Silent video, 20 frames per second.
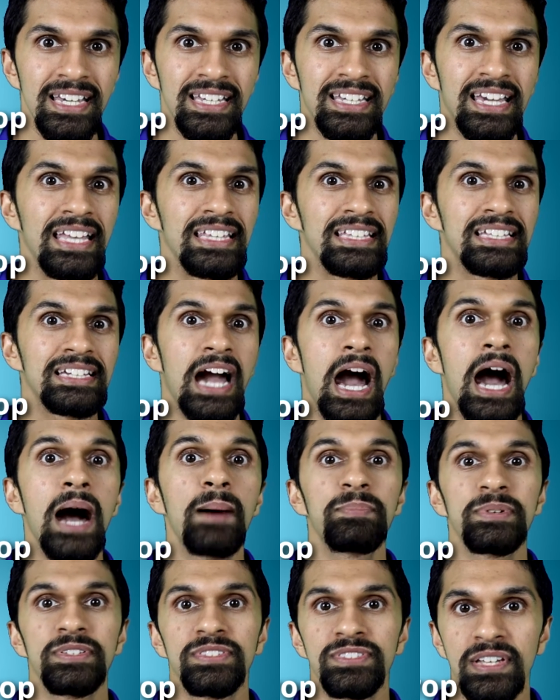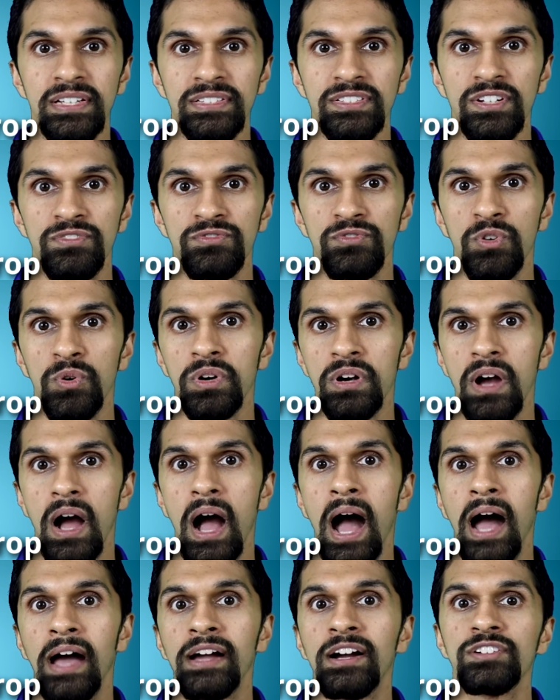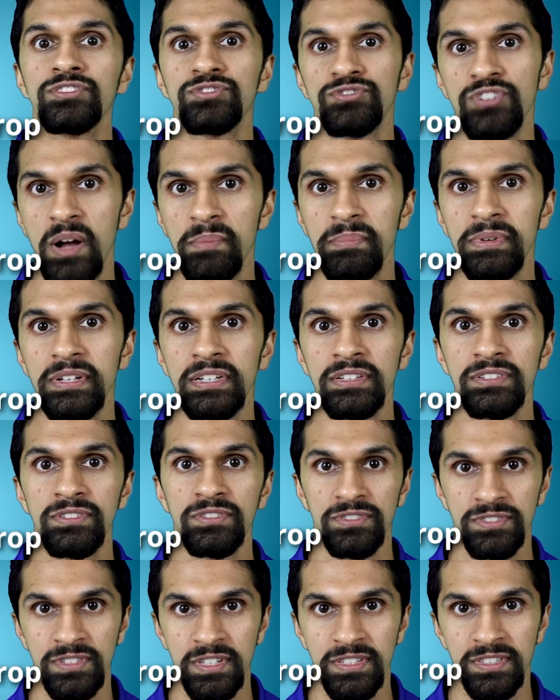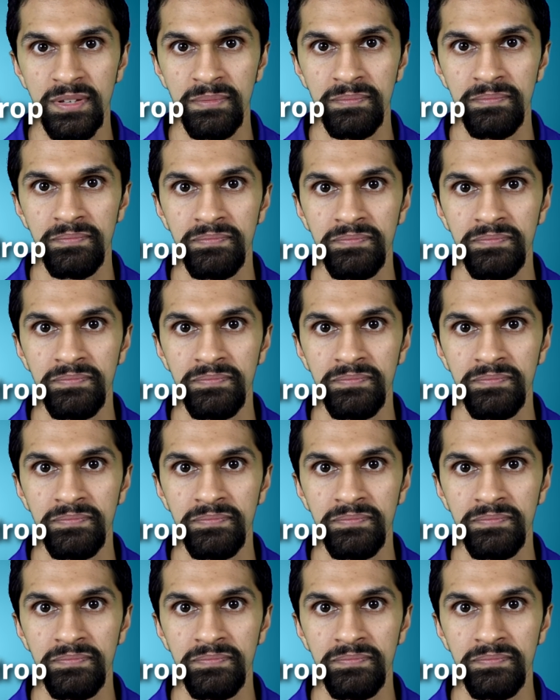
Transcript: can compensate for IR drop in your system.